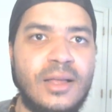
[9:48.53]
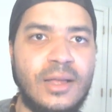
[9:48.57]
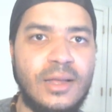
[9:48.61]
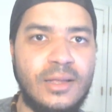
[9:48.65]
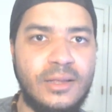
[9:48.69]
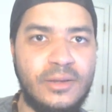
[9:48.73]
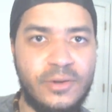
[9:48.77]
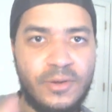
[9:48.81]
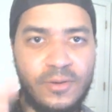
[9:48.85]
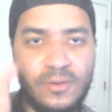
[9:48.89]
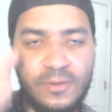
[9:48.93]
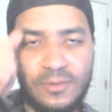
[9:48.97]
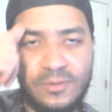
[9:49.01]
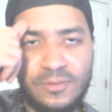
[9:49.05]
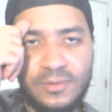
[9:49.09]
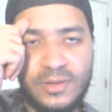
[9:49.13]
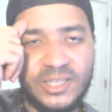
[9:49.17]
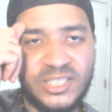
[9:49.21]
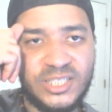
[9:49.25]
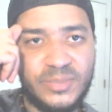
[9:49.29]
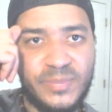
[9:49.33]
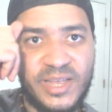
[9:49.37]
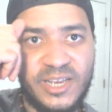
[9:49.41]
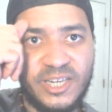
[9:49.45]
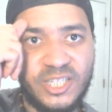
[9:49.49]
a
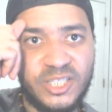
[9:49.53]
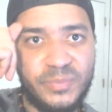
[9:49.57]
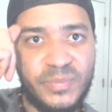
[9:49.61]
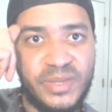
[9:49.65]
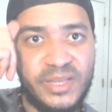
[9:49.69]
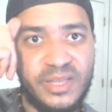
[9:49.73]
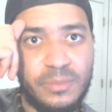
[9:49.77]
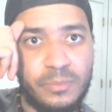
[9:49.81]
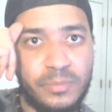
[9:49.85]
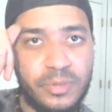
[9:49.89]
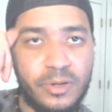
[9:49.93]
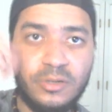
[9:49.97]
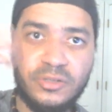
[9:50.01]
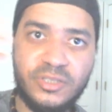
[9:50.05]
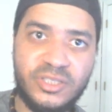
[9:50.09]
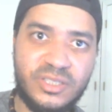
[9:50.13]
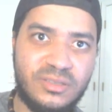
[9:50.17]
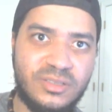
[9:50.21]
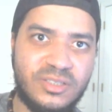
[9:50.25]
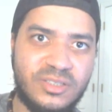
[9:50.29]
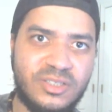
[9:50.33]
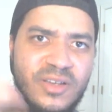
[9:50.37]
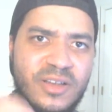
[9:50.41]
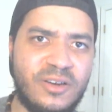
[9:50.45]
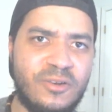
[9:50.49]
Spanish speaking
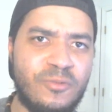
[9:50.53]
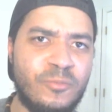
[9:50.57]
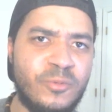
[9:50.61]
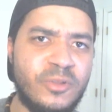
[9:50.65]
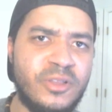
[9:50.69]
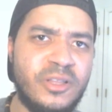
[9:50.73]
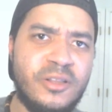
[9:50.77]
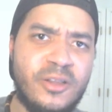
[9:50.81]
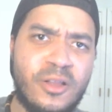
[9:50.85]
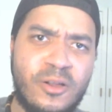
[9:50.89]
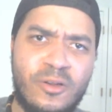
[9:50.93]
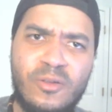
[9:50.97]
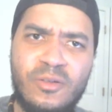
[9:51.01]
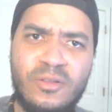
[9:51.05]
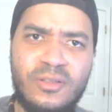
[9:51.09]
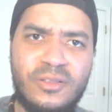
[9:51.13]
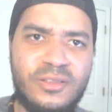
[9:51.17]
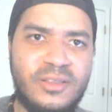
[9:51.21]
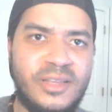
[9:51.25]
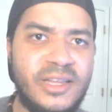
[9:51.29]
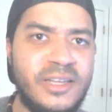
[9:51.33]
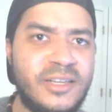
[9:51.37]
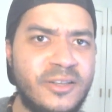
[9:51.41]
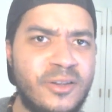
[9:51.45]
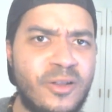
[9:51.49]
person, so I don't really
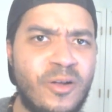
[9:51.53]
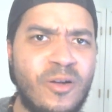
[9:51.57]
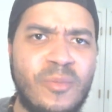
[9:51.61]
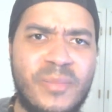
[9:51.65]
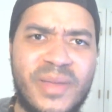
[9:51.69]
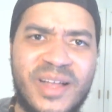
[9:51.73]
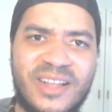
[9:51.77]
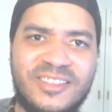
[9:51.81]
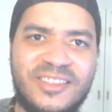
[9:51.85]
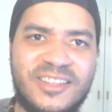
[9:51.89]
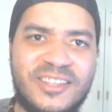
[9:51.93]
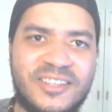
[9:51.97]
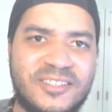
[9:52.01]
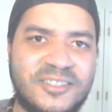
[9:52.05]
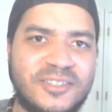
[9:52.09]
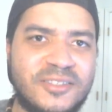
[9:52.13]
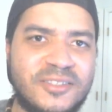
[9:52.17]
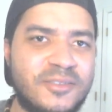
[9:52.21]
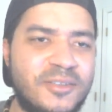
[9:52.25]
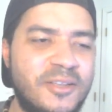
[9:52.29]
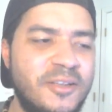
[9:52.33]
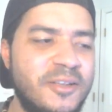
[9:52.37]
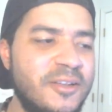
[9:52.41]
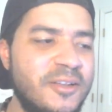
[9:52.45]
need to know about this.